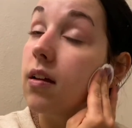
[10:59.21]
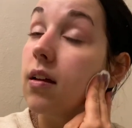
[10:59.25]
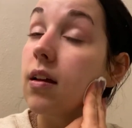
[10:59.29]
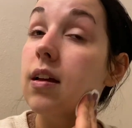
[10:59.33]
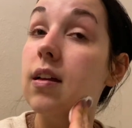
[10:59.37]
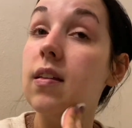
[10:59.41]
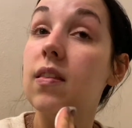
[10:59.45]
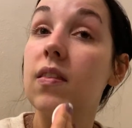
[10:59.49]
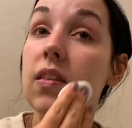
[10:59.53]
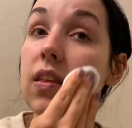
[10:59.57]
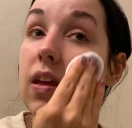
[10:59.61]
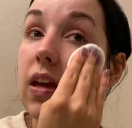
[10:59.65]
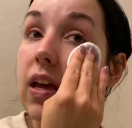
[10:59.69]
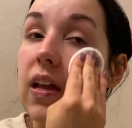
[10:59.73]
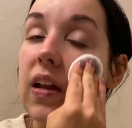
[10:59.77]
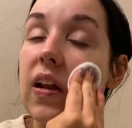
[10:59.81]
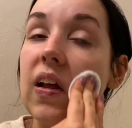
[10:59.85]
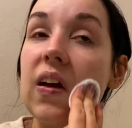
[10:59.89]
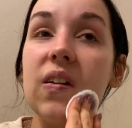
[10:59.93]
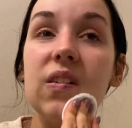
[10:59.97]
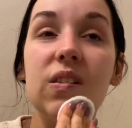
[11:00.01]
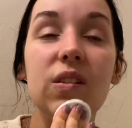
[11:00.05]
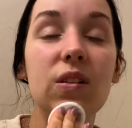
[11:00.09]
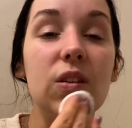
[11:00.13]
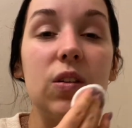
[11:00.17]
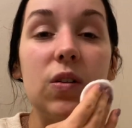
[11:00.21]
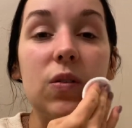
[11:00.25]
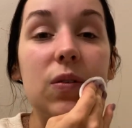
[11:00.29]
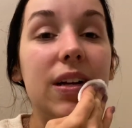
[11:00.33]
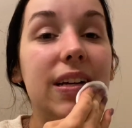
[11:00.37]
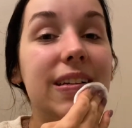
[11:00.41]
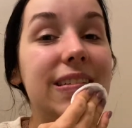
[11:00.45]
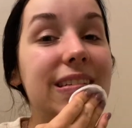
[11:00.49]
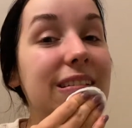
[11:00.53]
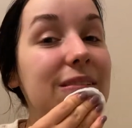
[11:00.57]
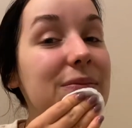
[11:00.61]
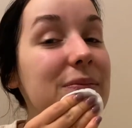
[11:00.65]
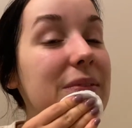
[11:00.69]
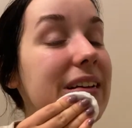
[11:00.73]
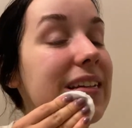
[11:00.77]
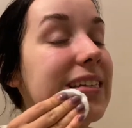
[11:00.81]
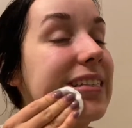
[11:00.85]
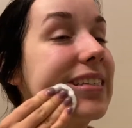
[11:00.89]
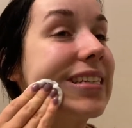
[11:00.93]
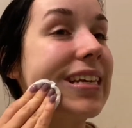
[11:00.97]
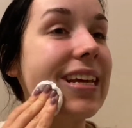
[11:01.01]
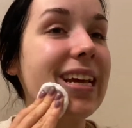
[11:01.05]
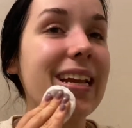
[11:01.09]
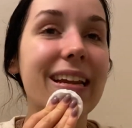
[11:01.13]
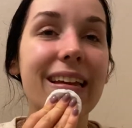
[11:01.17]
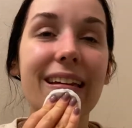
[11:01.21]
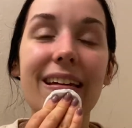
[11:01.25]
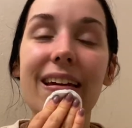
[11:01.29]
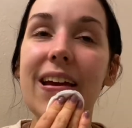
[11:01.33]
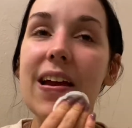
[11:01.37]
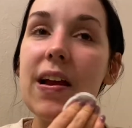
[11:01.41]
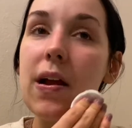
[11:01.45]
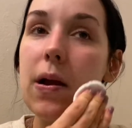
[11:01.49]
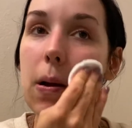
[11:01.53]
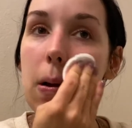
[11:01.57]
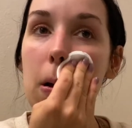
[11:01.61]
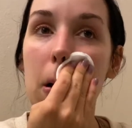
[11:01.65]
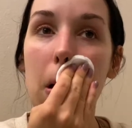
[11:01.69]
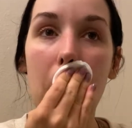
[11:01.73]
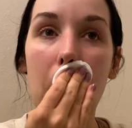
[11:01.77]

And then I'll do the rest of my skincare.